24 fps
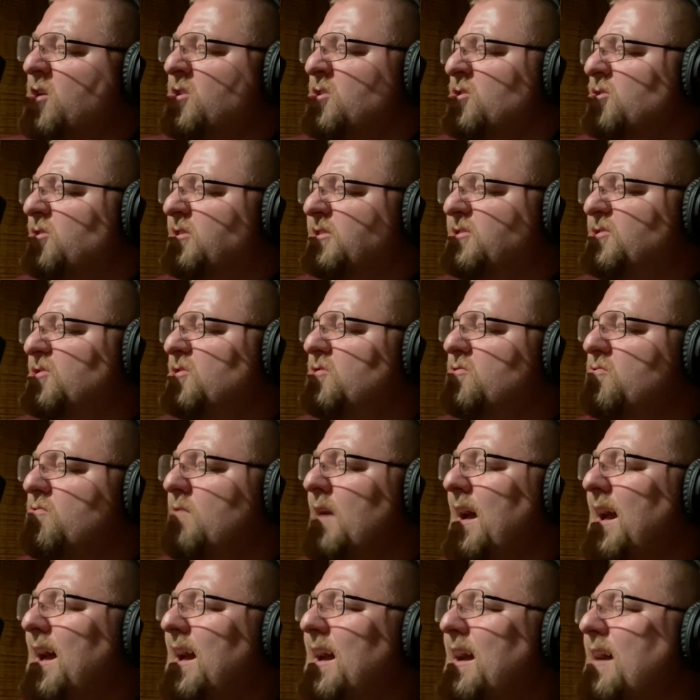that you
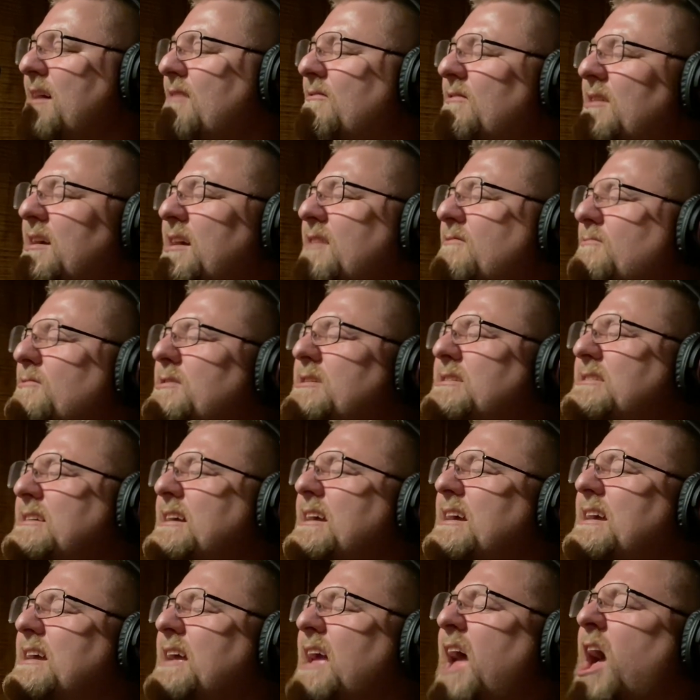have every
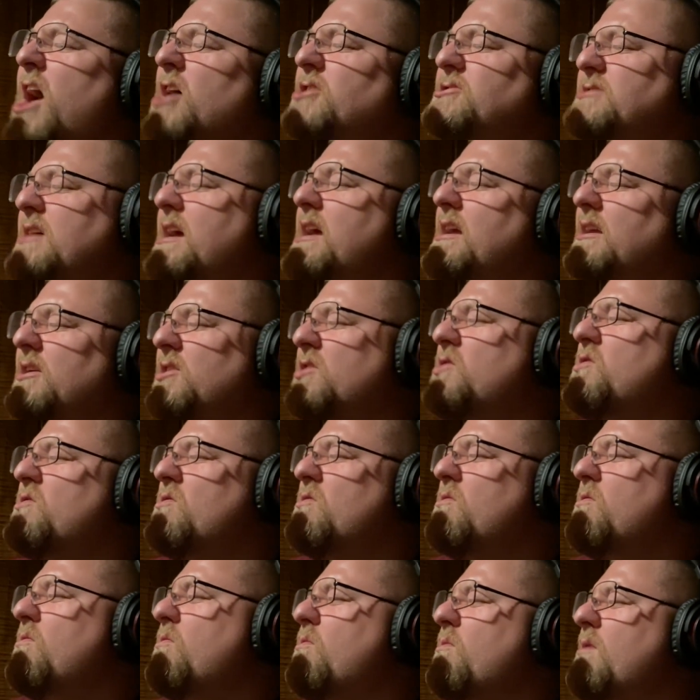day. Take
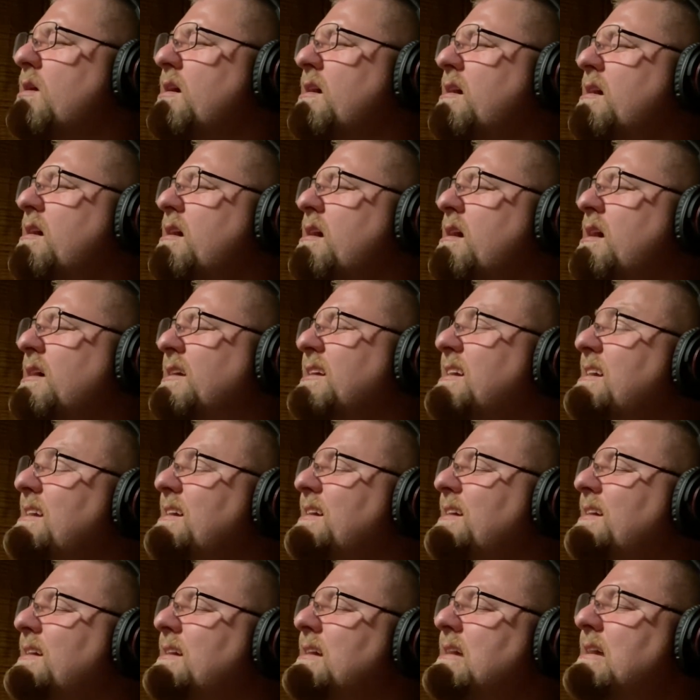you
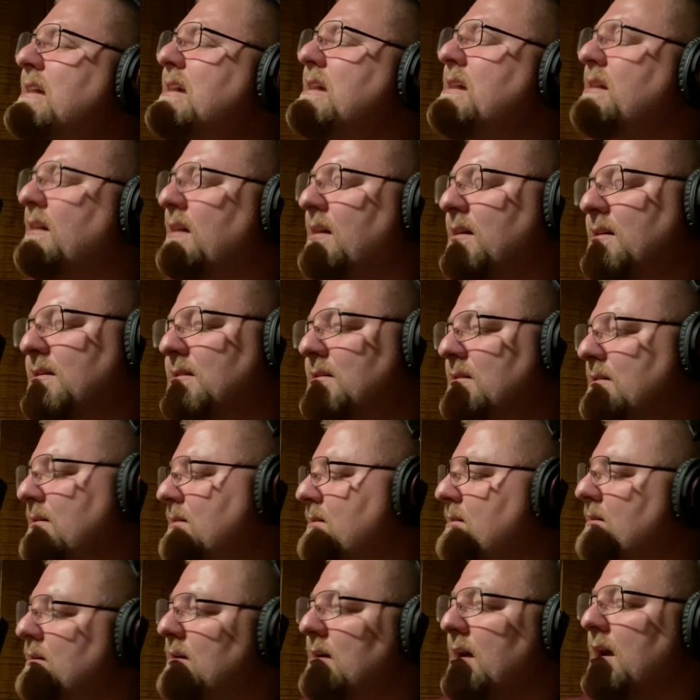away
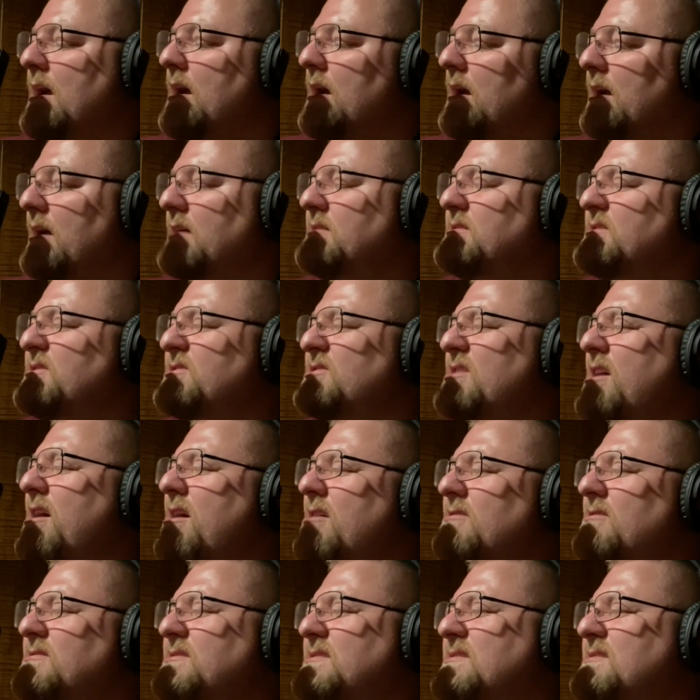and
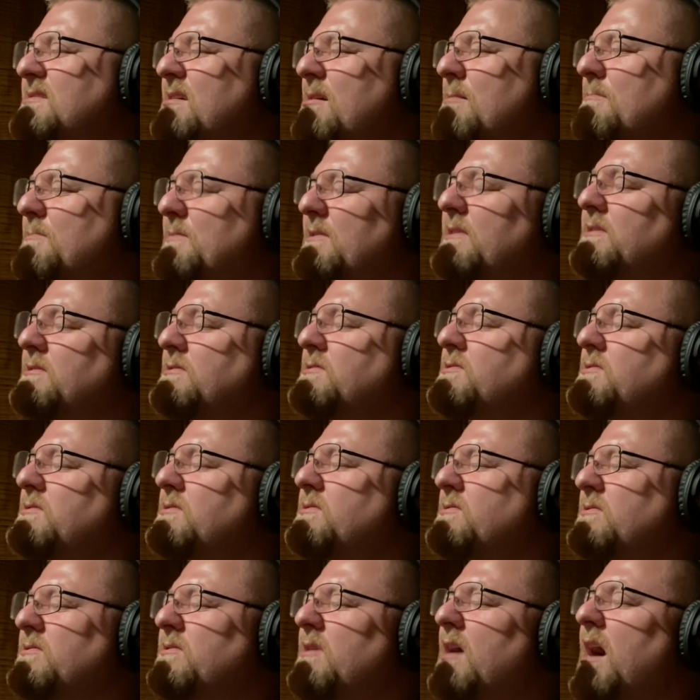start something
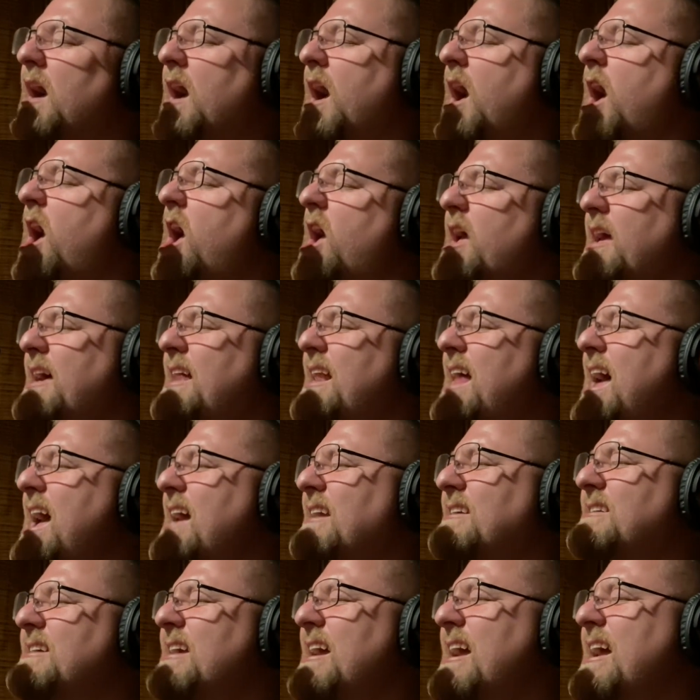new. And I
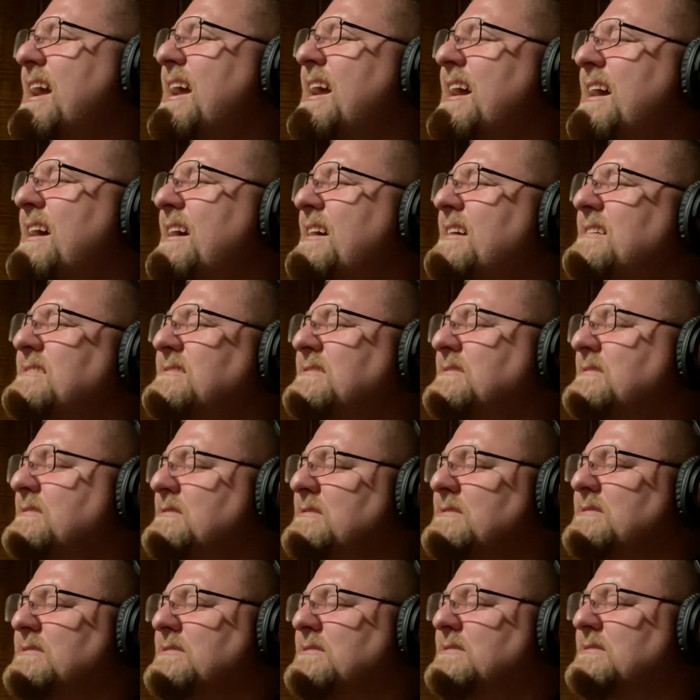can
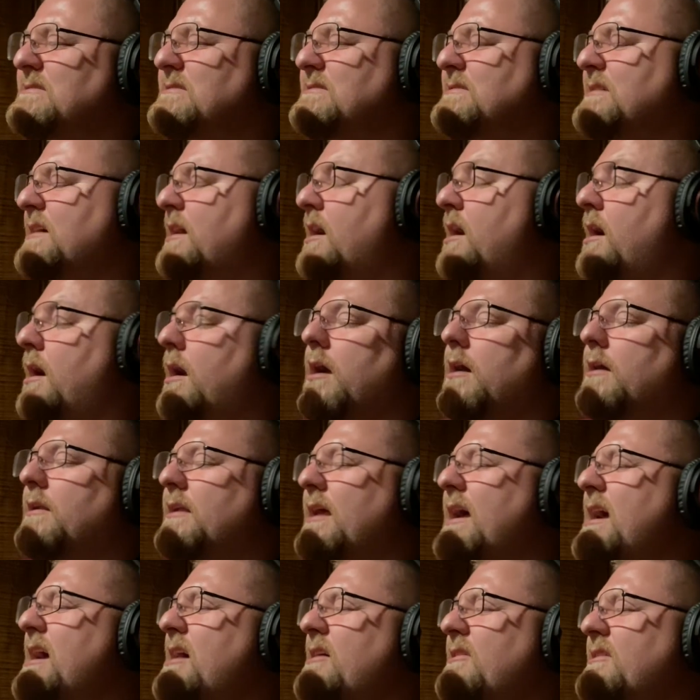
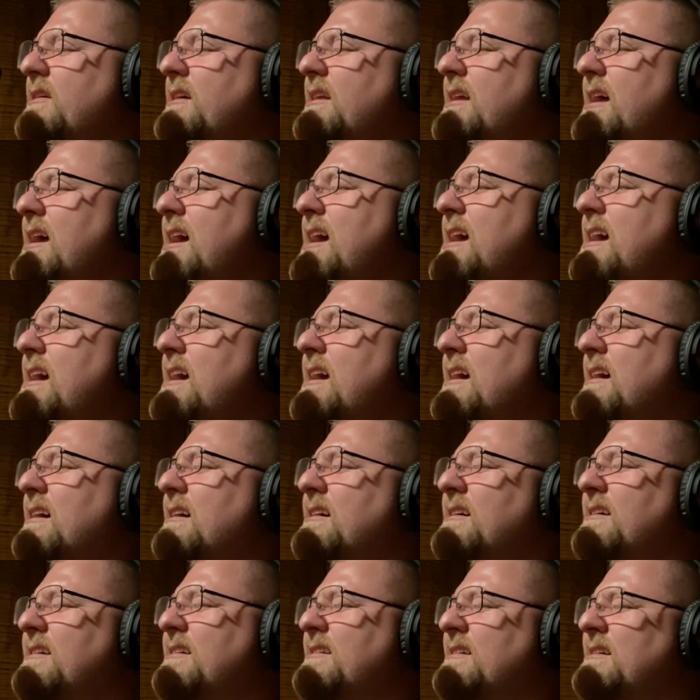now that
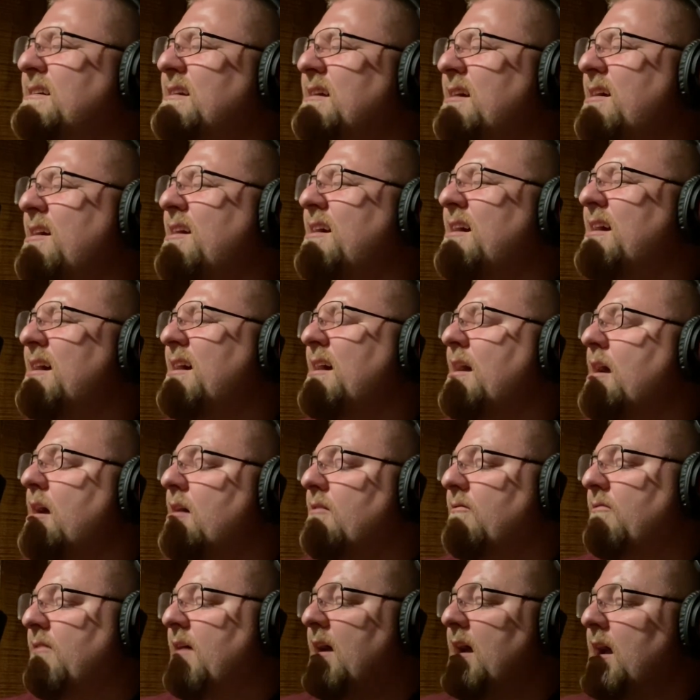I
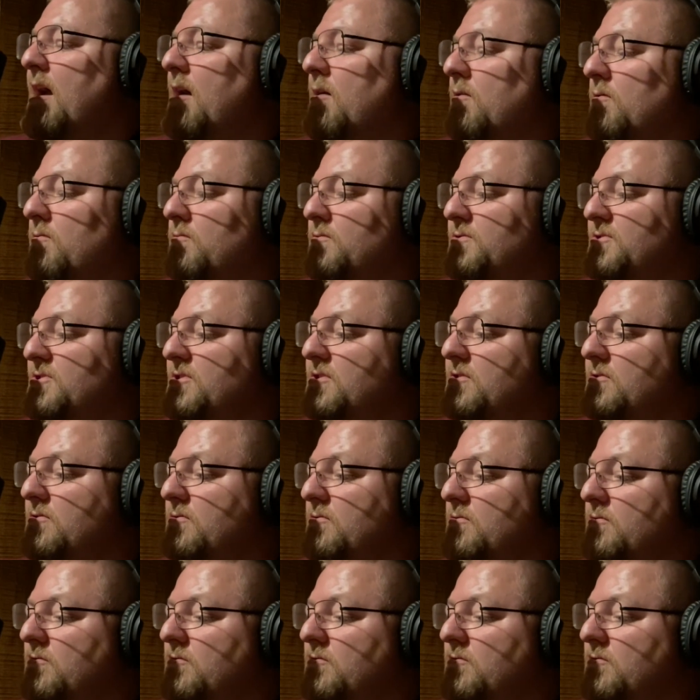found you.